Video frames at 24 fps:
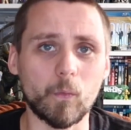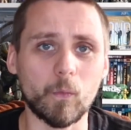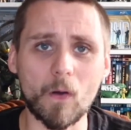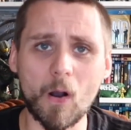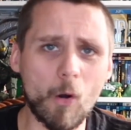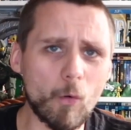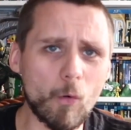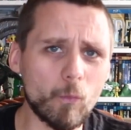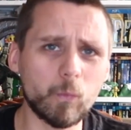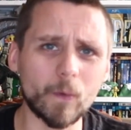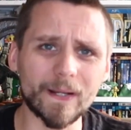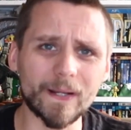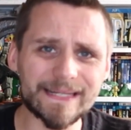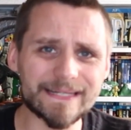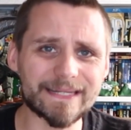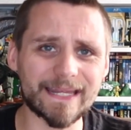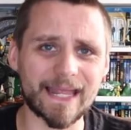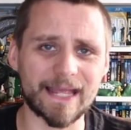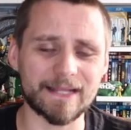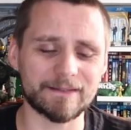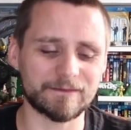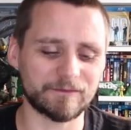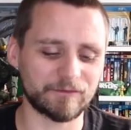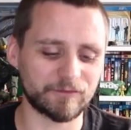whole
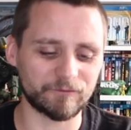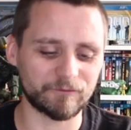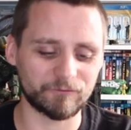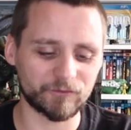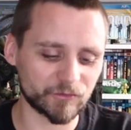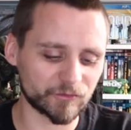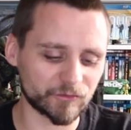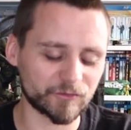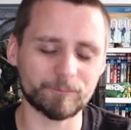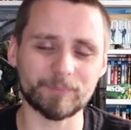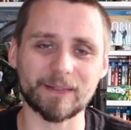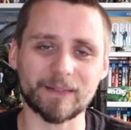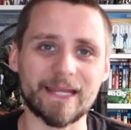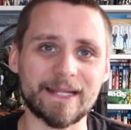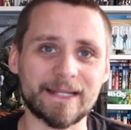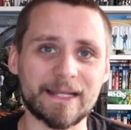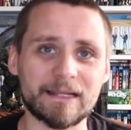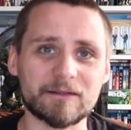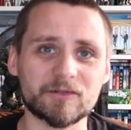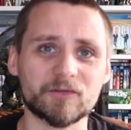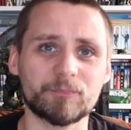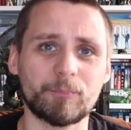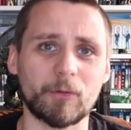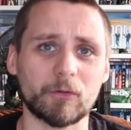weekends of just playing
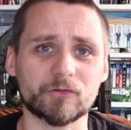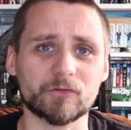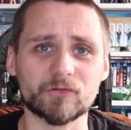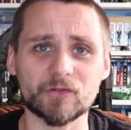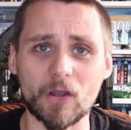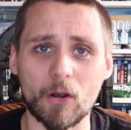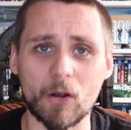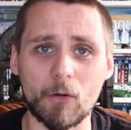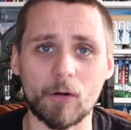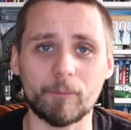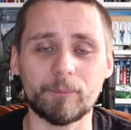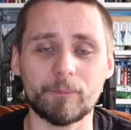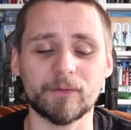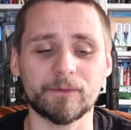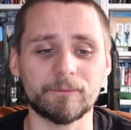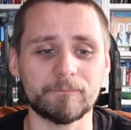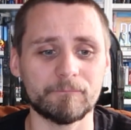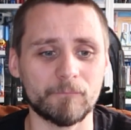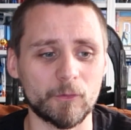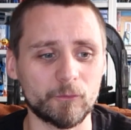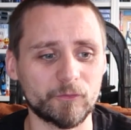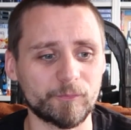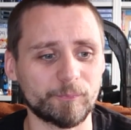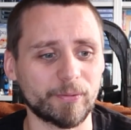Xbox co-op
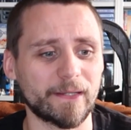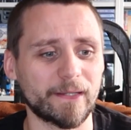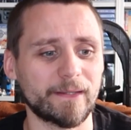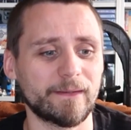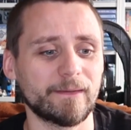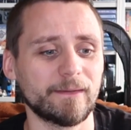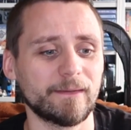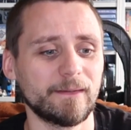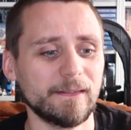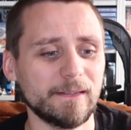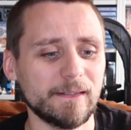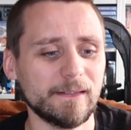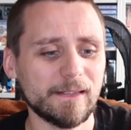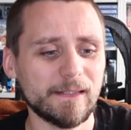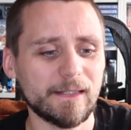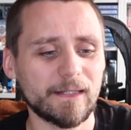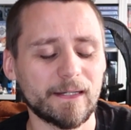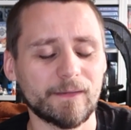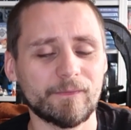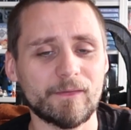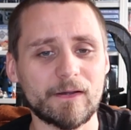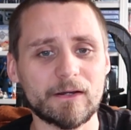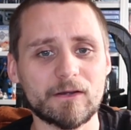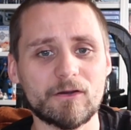and multiplayer
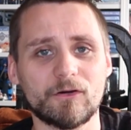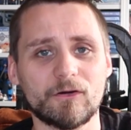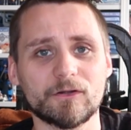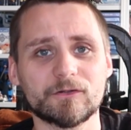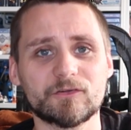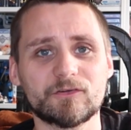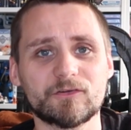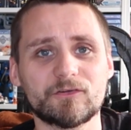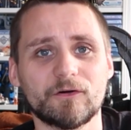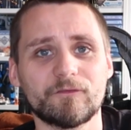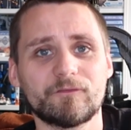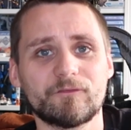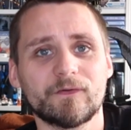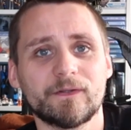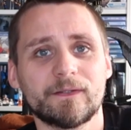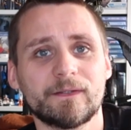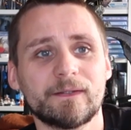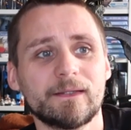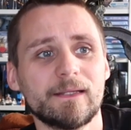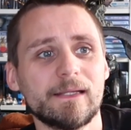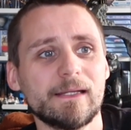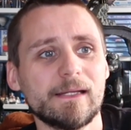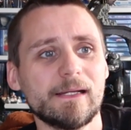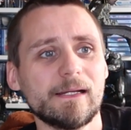and that kind of stuff.
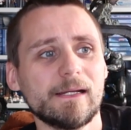And